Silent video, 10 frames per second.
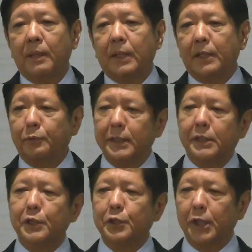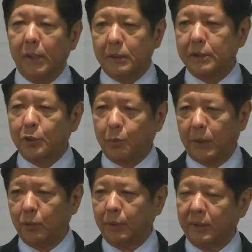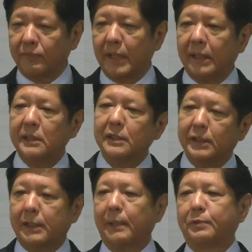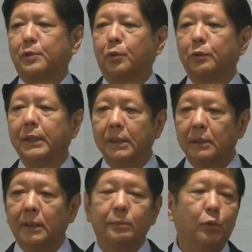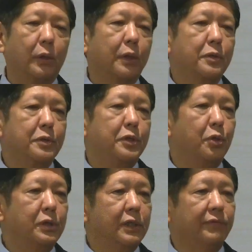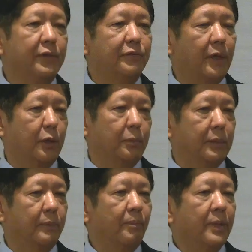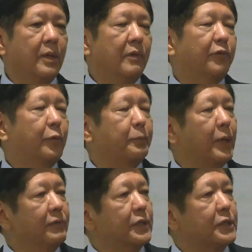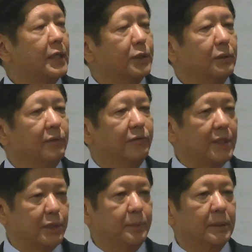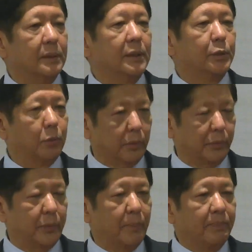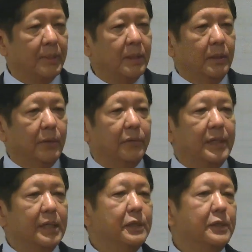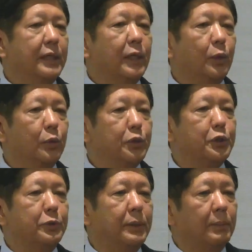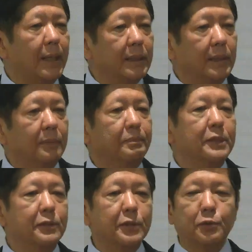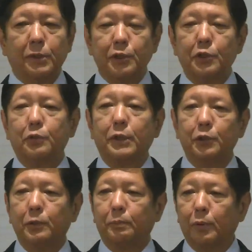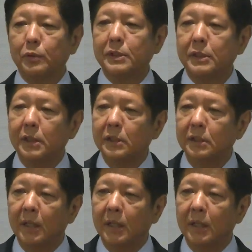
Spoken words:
In recent years as well, we have taken steps to create a more conducive environment for private sector investment and growth. These include streamlining business registration processes,